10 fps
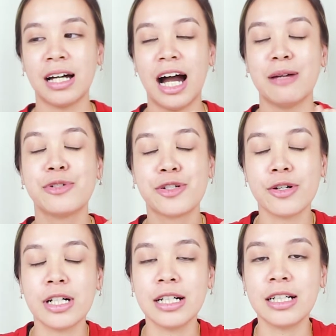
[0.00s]
I'm
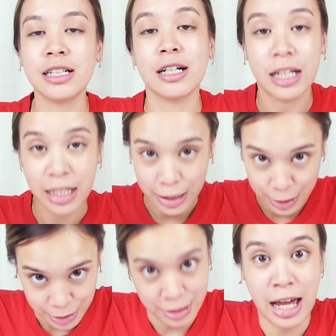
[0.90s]
sure
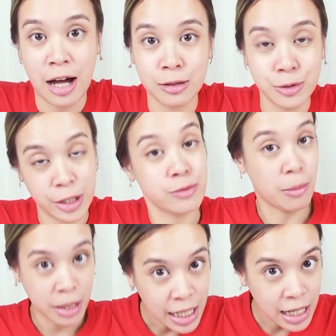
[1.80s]
now during
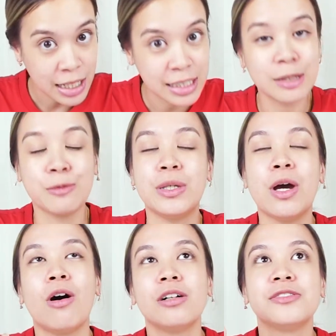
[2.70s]
Ramadan, we
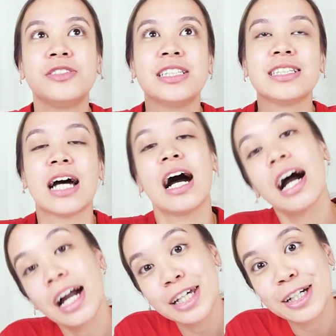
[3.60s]
all feel
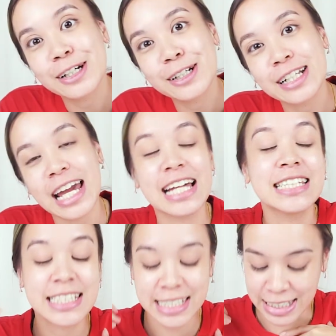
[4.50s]
tired
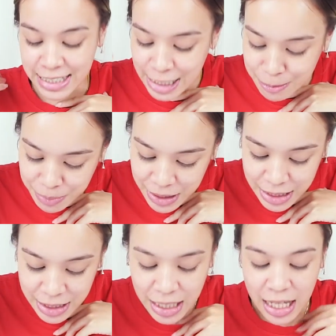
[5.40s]
and
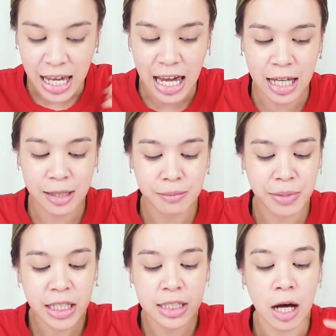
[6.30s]
sleepy, and
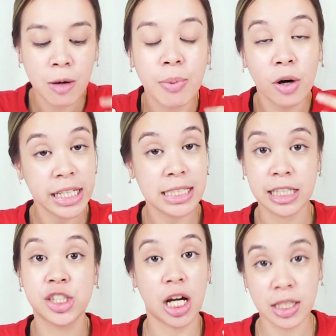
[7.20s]
because our body is
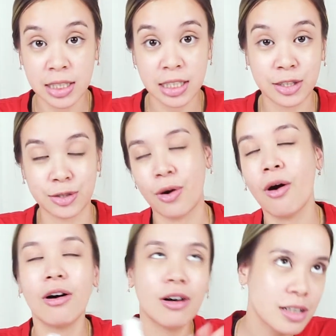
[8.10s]
adjusting to
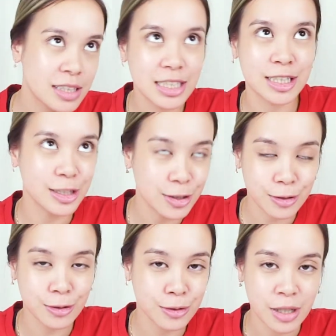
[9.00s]
all this
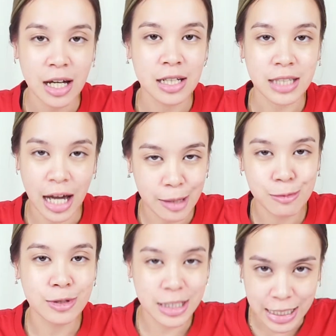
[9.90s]
new
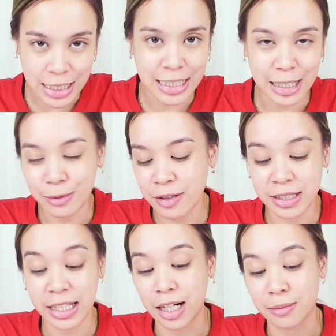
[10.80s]
time routine and we have
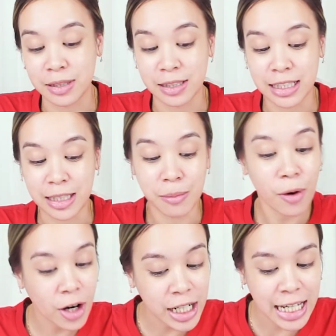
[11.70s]
to get up early in the
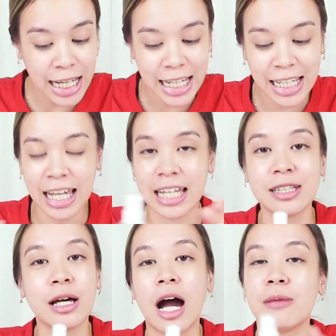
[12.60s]
morning,
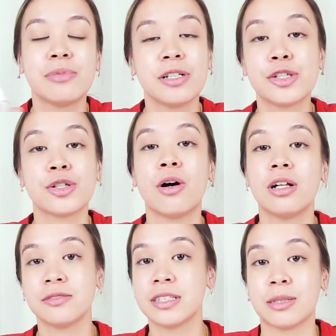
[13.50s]
and I'm pretty sure
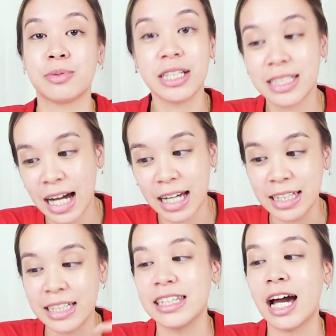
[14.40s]
all of us are pretty
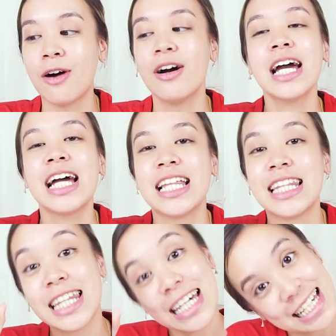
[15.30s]
tired. Now,
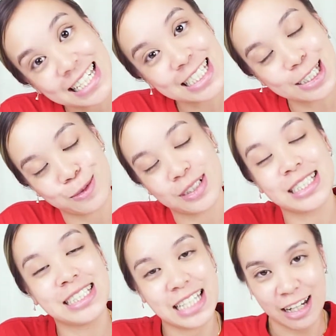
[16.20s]
this will
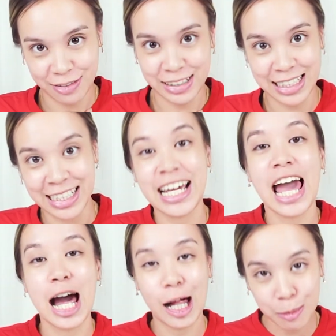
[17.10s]
definitely
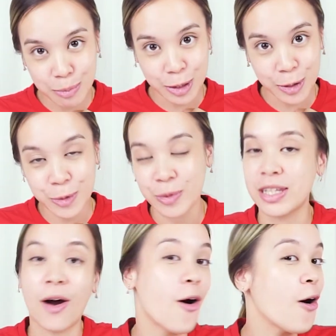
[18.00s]
help you
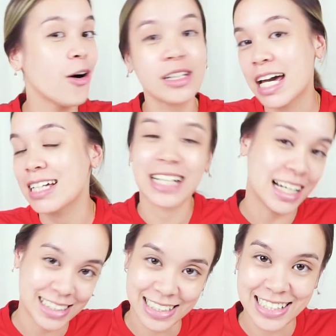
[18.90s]
with all that
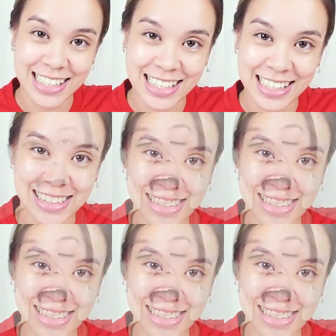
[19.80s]
tiredness.